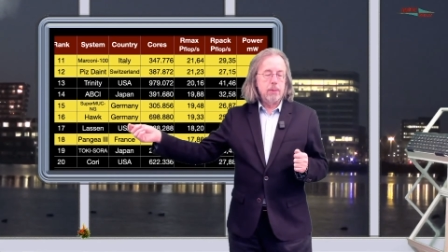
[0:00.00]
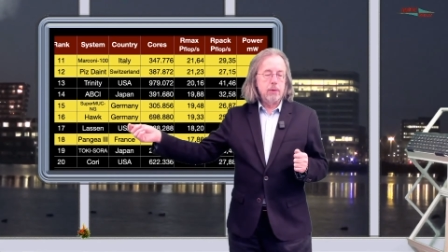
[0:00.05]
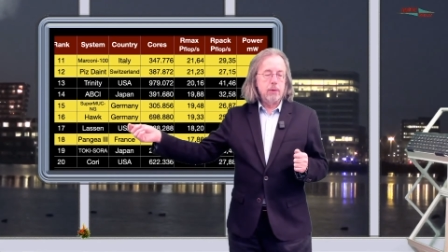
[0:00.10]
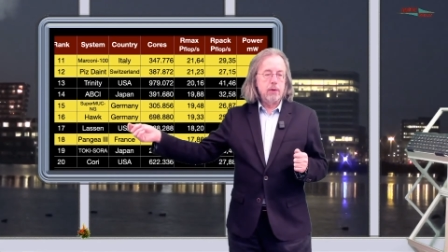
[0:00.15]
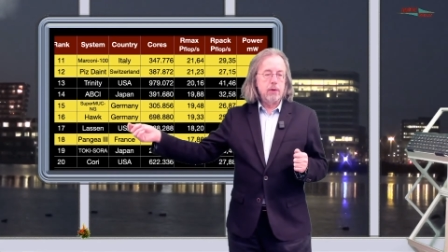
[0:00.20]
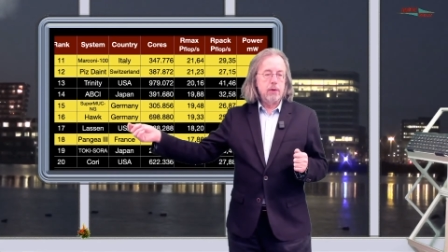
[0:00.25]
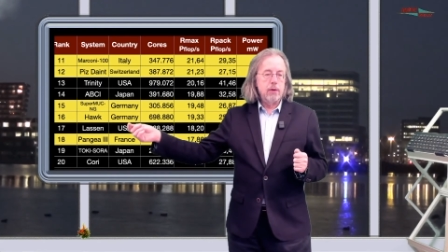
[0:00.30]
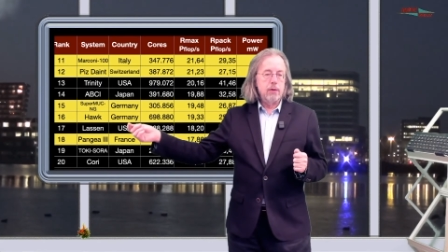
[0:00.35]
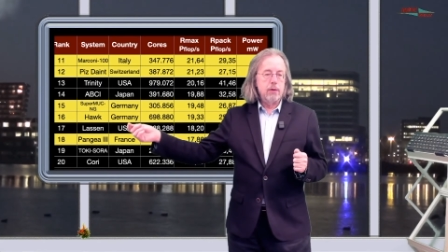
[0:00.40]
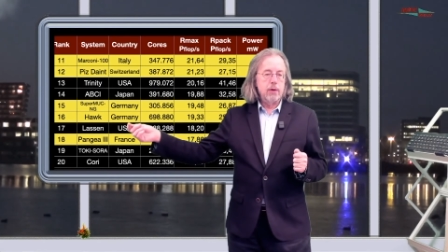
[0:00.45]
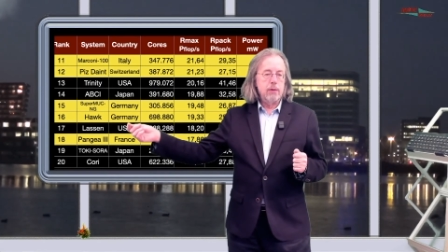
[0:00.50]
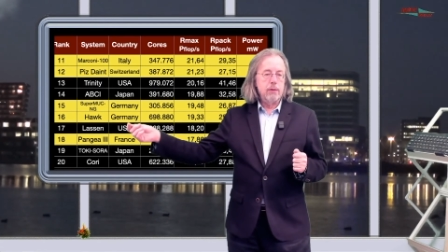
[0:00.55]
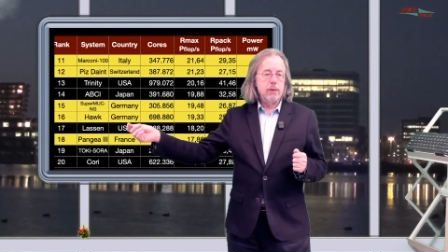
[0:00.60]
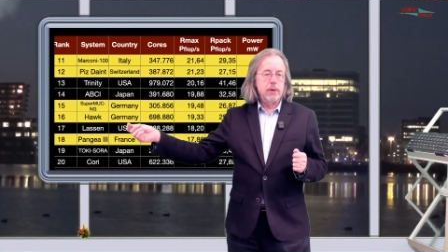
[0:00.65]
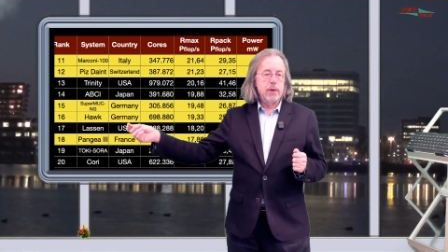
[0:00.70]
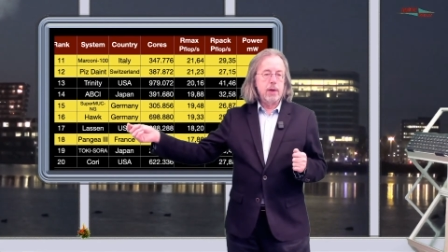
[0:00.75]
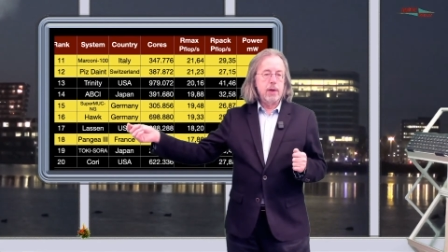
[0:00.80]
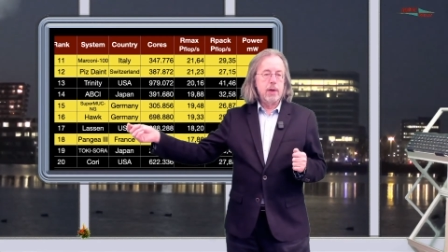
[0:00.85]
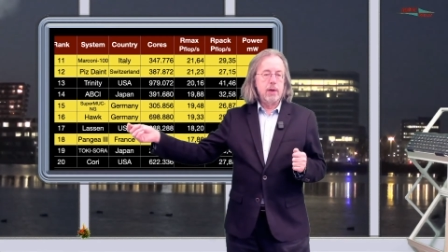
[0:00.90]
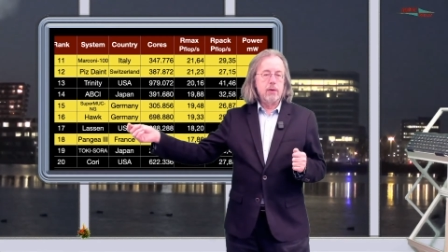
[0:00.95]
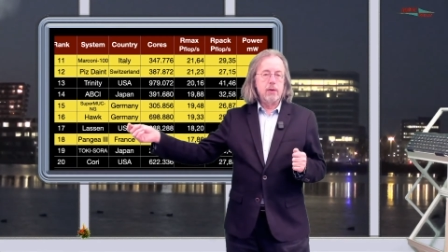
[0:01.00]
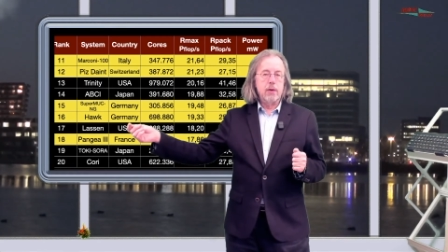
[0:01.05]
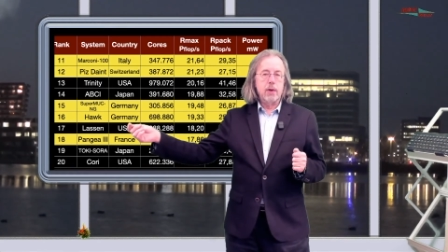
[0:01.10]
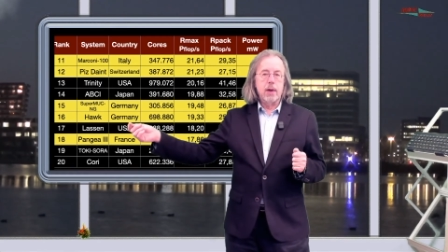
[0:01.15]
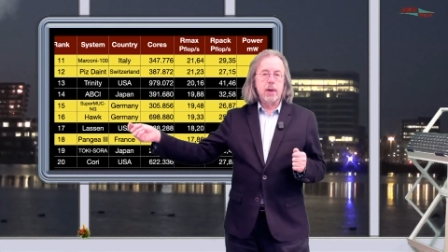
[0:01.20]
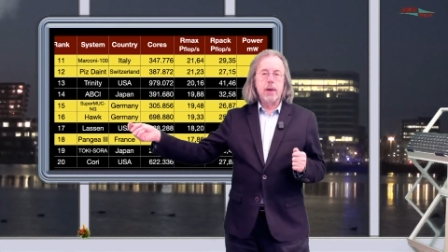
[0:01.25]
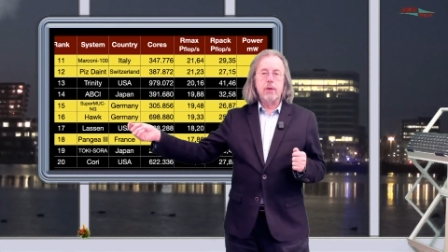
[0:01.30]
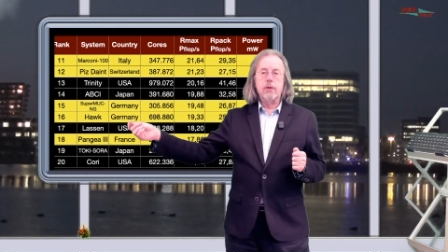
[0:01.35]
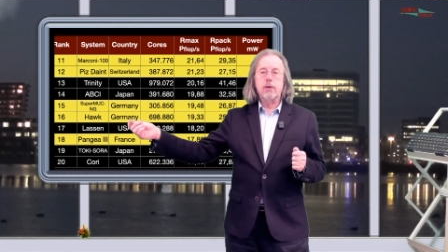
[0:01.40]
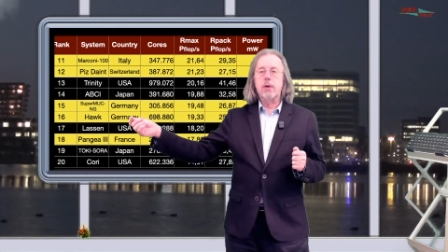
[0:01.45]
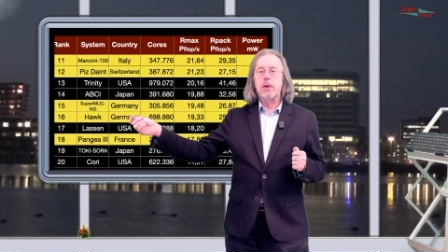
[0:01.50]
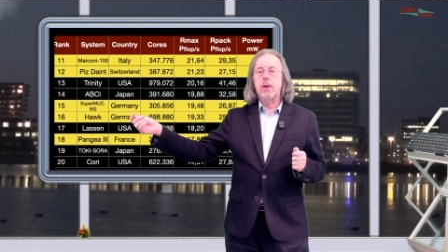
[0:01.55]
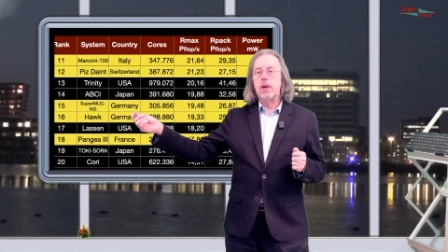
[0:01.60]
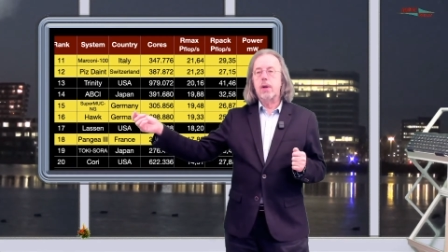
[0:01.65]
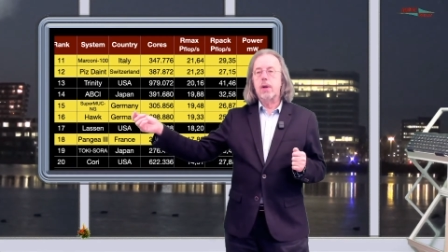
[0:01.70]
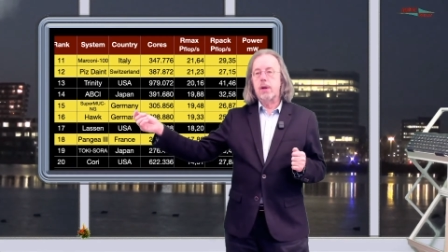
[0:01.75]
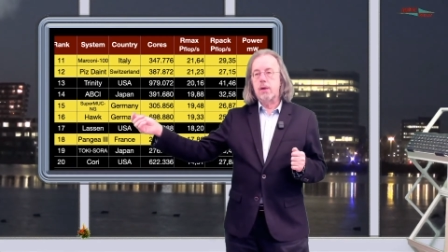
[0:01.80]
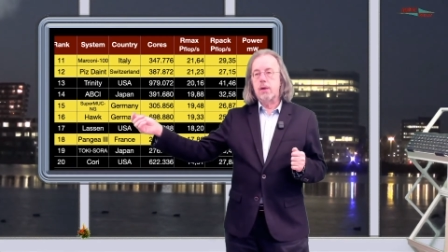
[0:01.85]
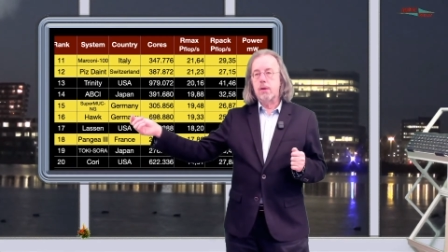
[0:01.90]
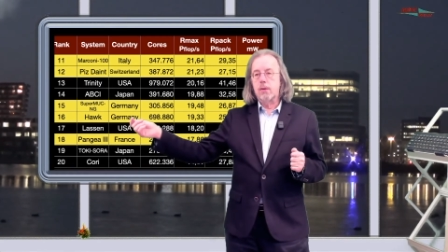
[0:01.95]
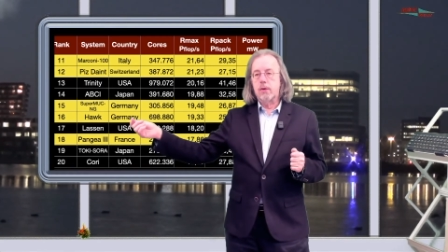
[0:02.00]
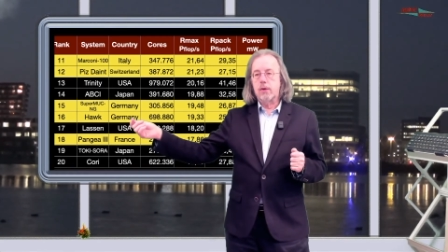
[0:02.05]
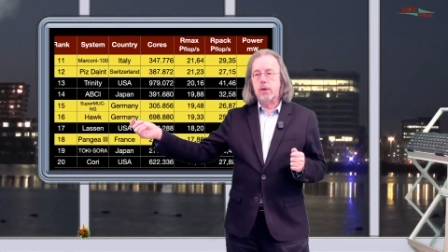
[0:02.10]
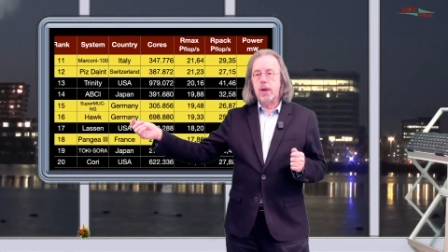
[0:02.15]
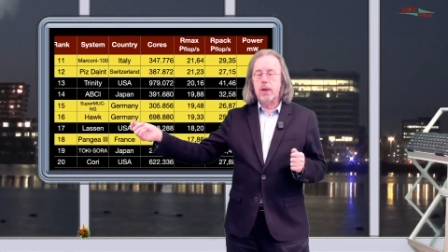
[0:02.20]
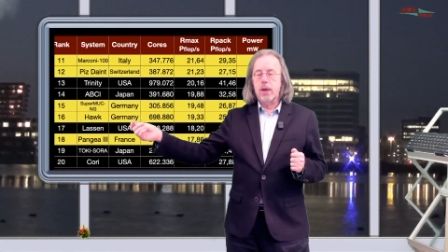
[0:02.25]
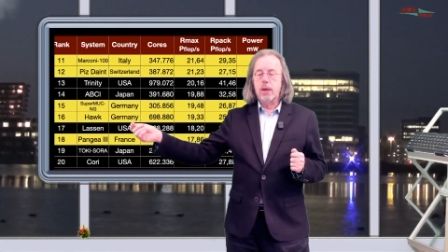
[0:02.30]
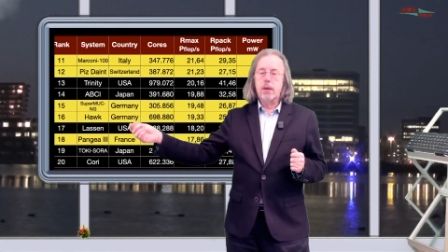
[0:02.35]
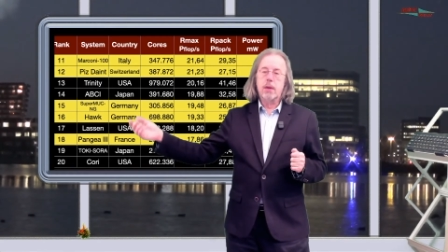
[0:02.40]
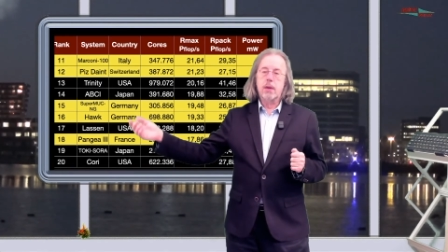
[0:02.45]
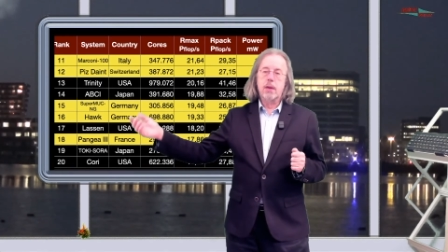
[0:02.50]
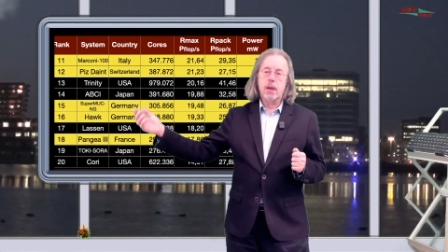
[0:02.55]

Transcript: position seventeen is the Lassen in the U S A.